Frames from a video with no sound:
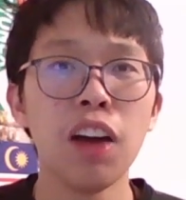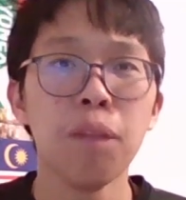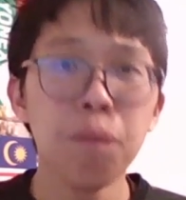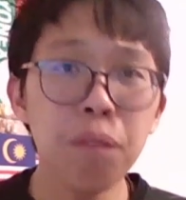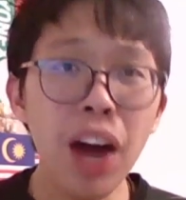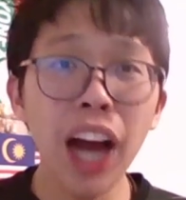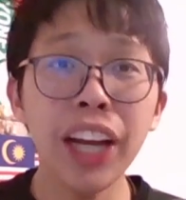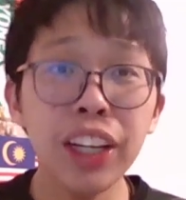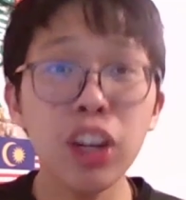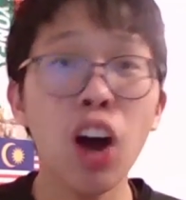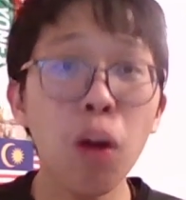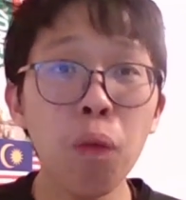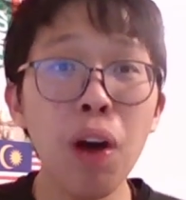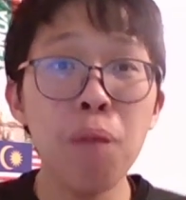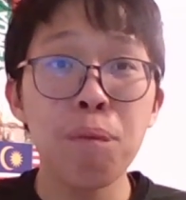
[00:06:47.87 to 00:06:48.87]
My God,
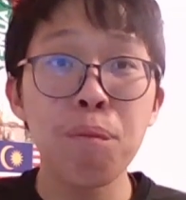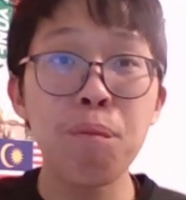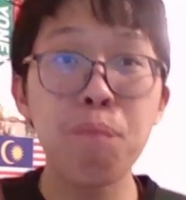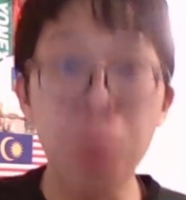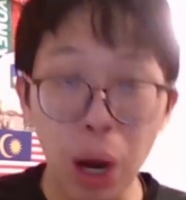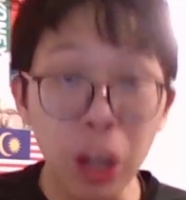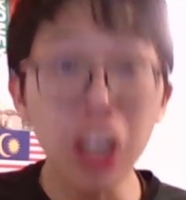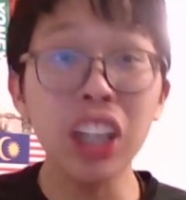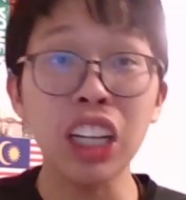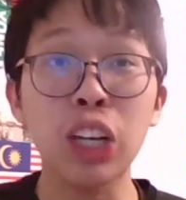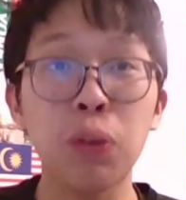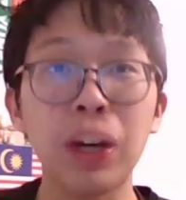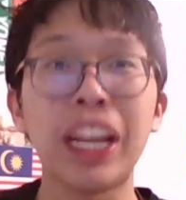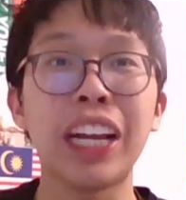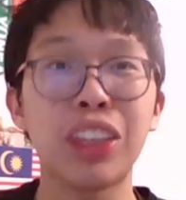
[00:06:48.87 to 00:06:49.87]
what bollocks
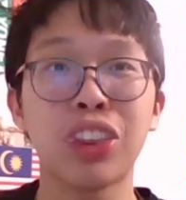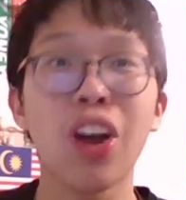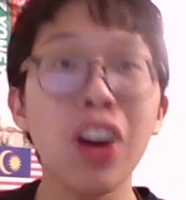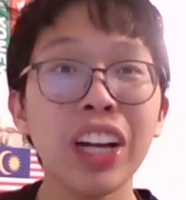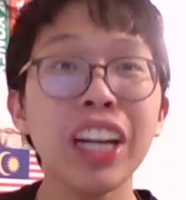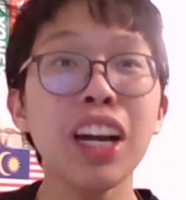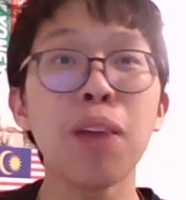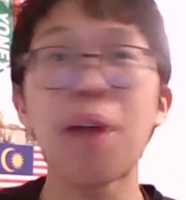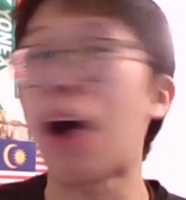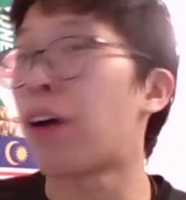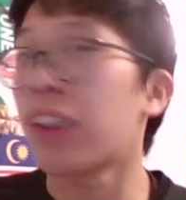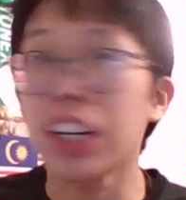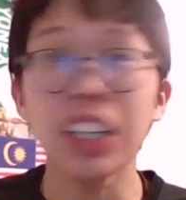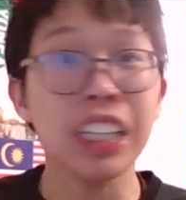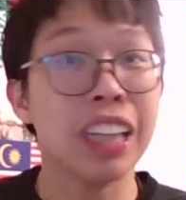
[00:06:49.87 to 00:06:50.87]
were they talking about?
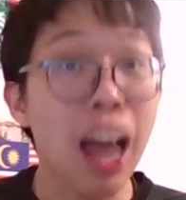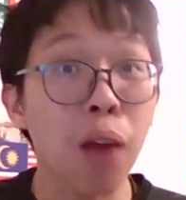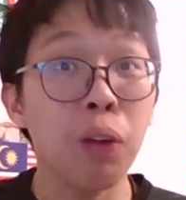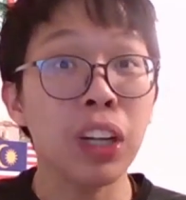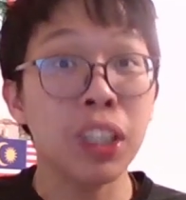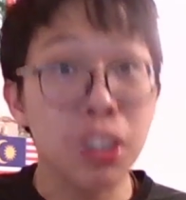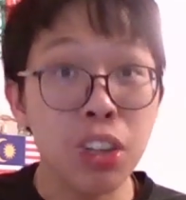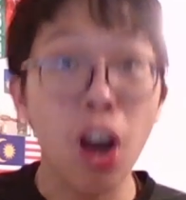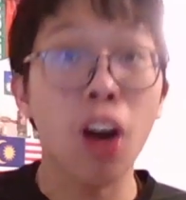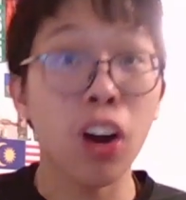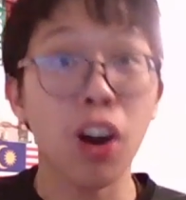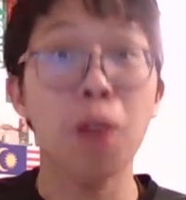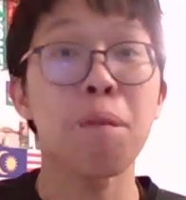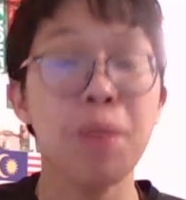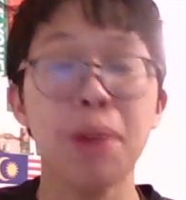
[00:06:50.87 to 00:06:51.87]
Because that was not
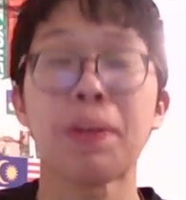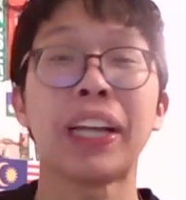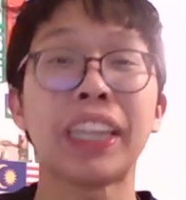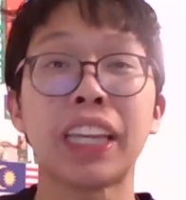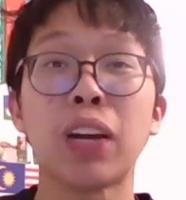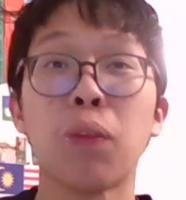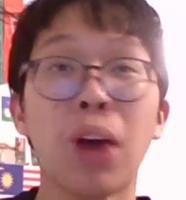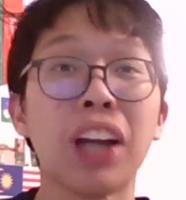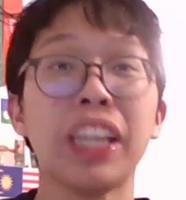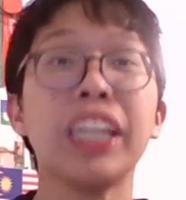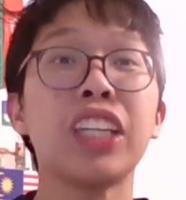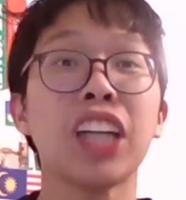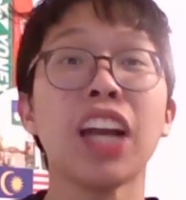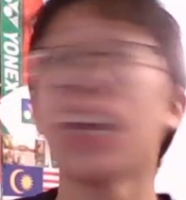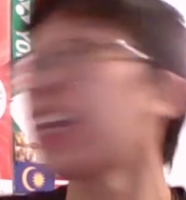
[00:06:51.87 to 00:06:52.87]
complementing well each
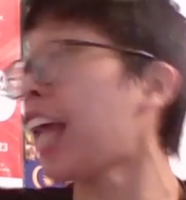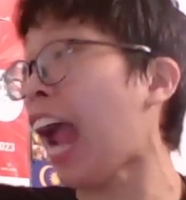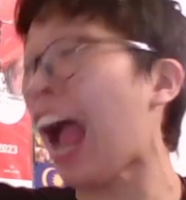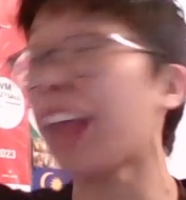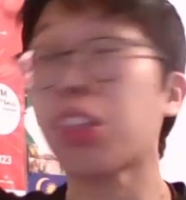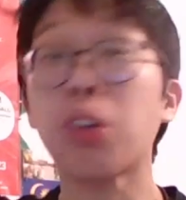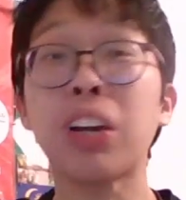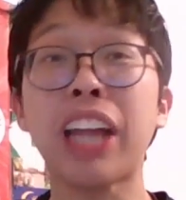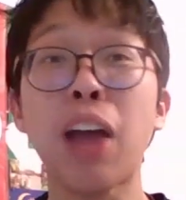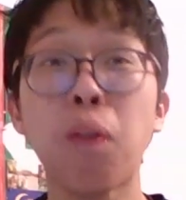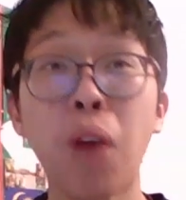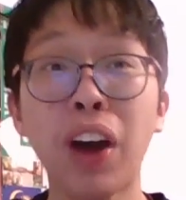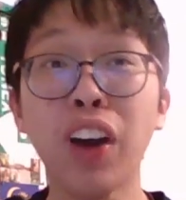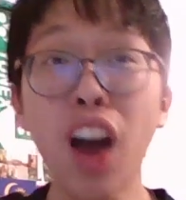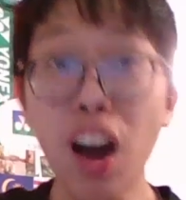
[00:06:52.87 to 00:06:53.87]
other. They had to get
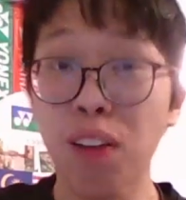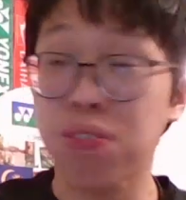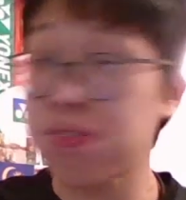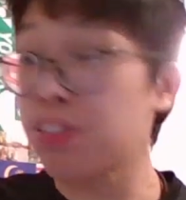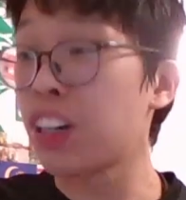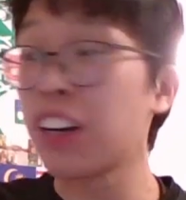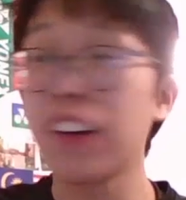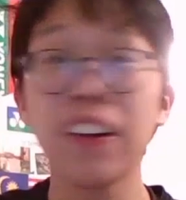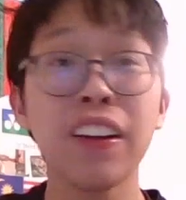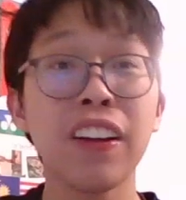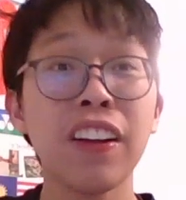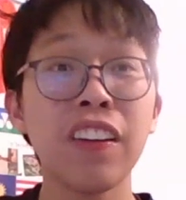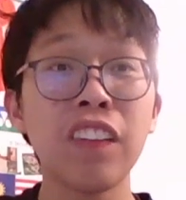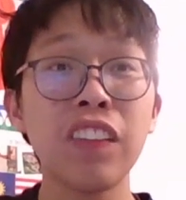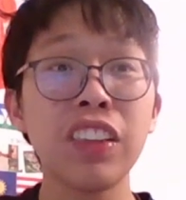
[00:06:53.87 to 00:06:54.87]
one off.
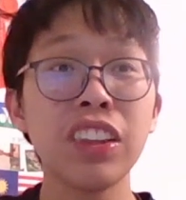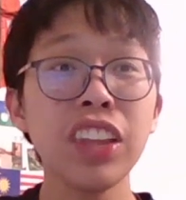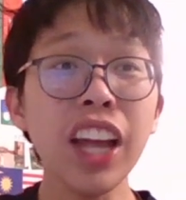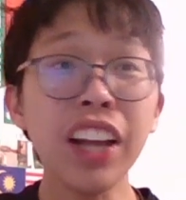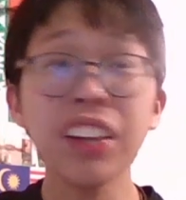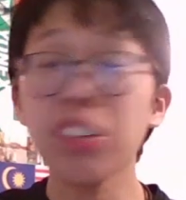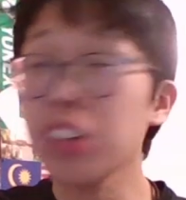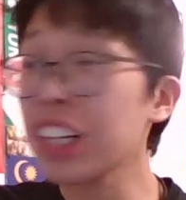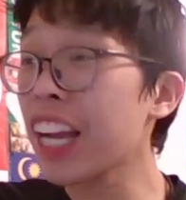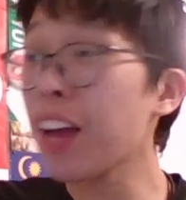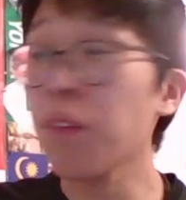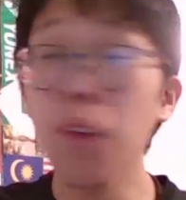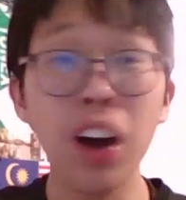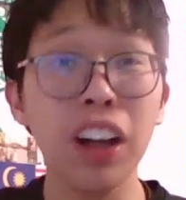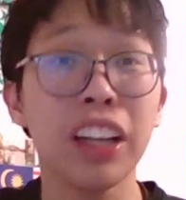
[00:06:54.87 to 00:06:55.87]
They had to get
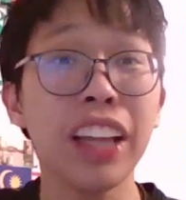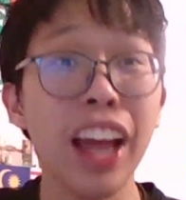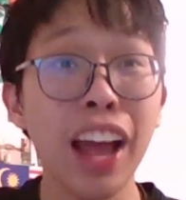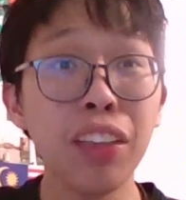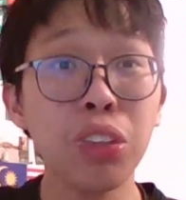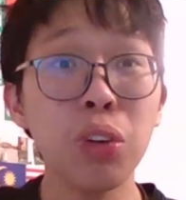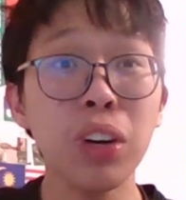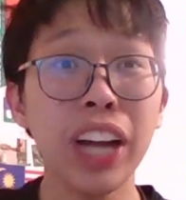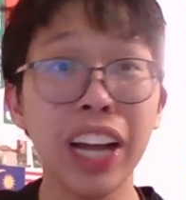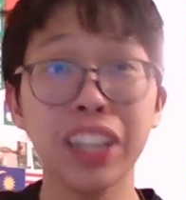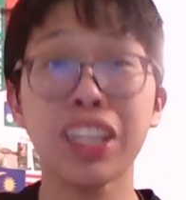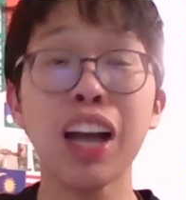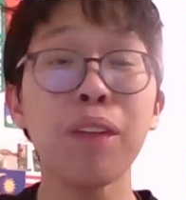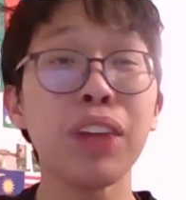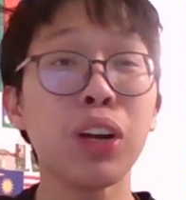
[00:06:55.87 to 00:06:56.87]
what? They had to get
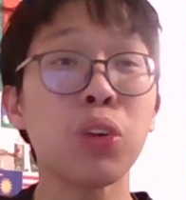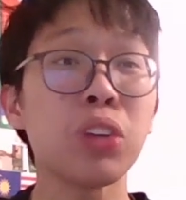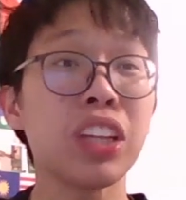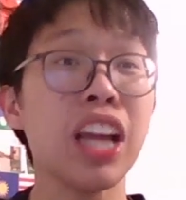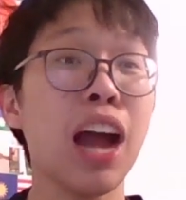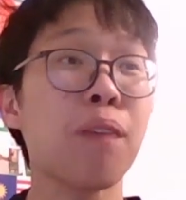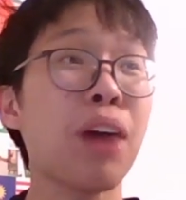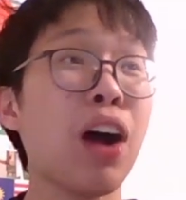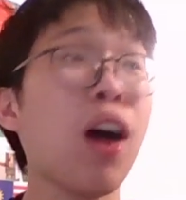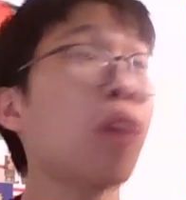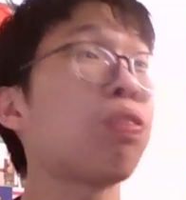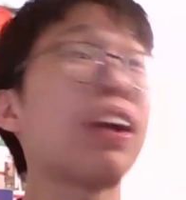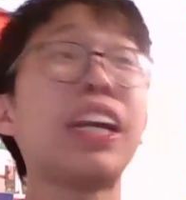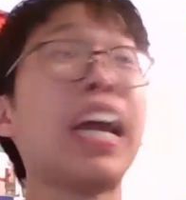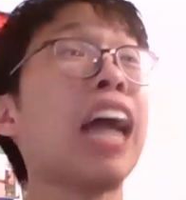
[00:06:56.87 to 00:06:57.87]
Syamer Kutty Abba off,
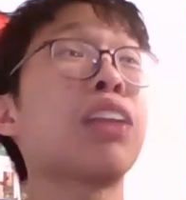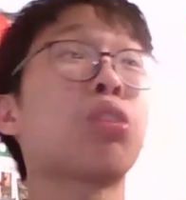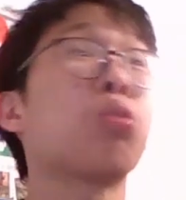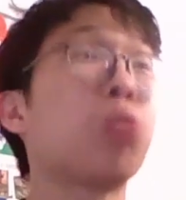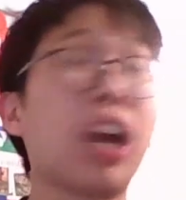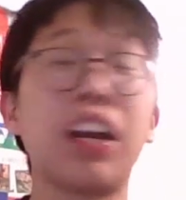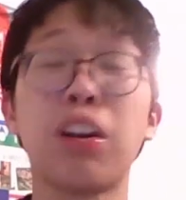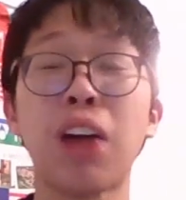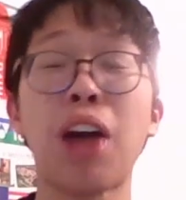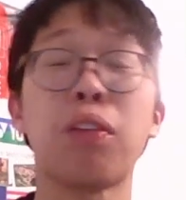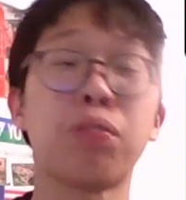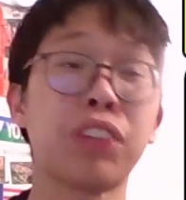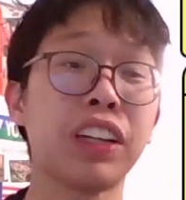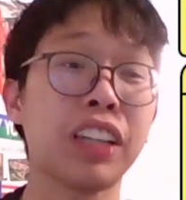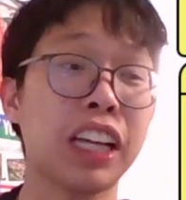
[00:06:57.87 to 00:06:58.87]
and he had to run around
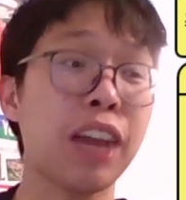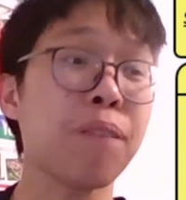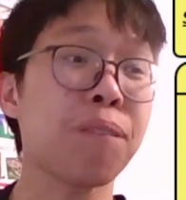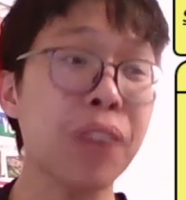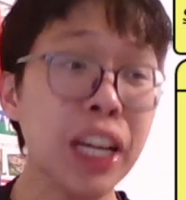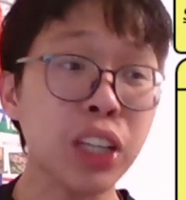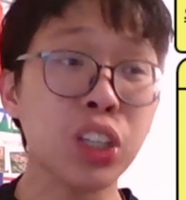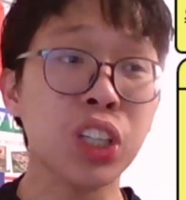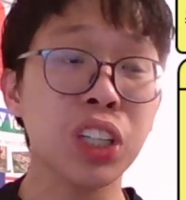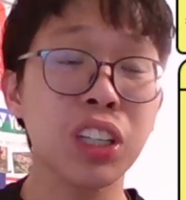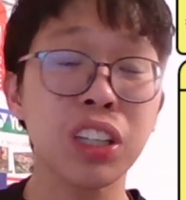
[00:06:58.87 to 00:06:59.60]
for the same pitch.